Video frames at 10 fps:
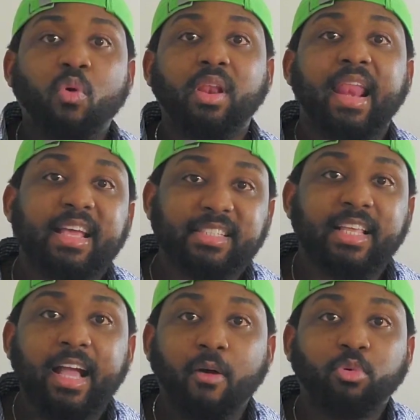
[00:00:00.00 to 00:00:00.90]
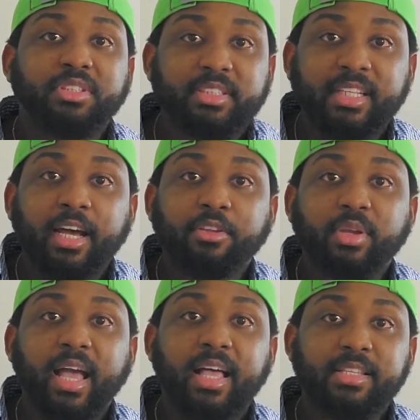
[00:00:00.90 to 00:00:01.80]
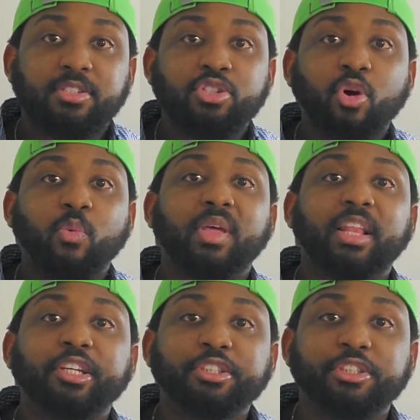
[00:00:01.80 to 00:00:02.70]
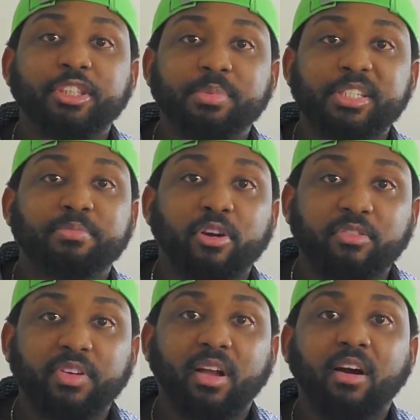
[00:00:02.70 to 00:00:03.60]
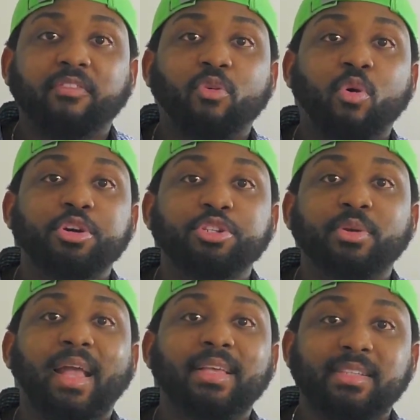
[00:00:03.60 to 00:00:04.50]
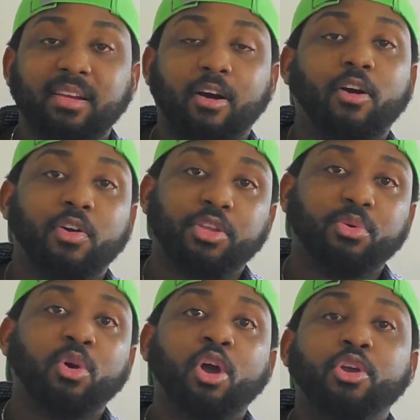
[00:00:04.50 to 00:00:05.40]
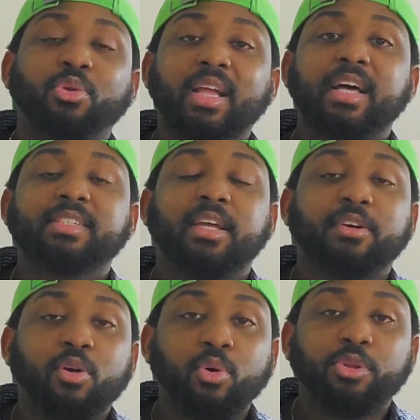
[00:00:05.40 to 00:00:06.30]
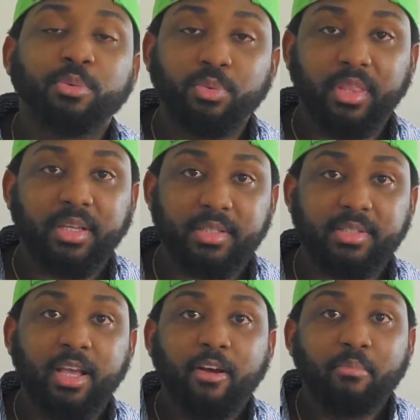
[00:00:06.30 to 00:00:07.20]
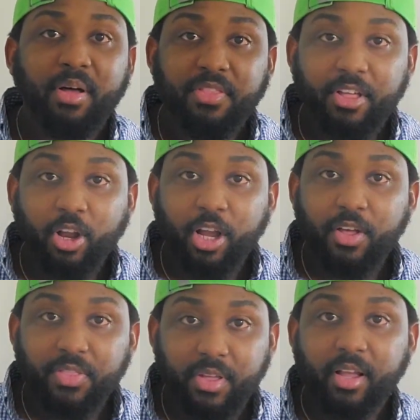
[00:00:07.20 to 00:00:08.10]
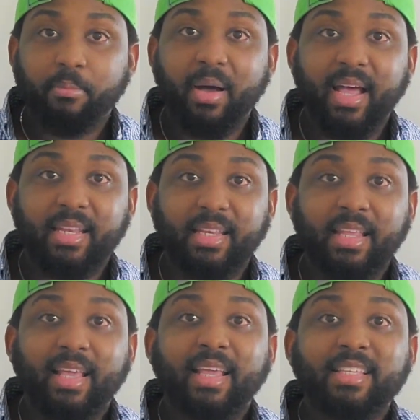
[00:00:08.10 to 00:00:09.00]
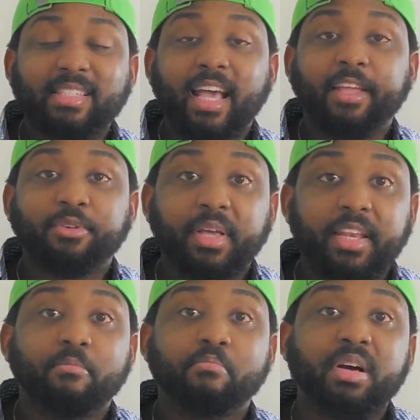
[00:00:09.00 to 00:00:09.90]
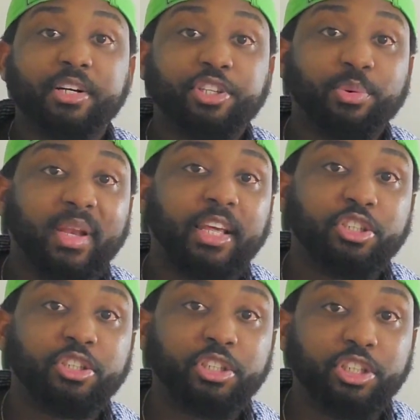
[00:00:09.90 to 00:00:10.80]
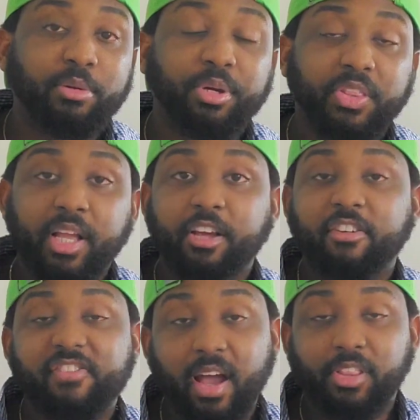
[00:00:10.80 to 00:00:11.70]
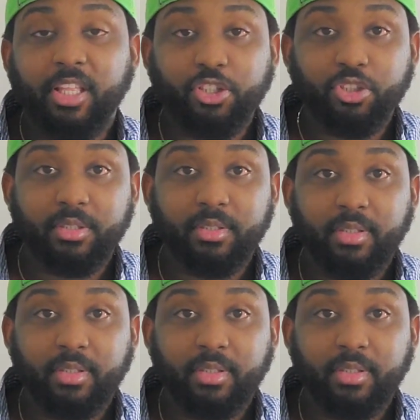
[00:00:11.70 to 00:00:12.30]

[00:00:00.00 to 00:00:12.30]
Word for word: one last thing I want to tell you guys, no relationship is perfect. Of course you guys gonna argue, you guys gonna go through things, but the good thing about it is that you're gonna build your relationship with a good foundation.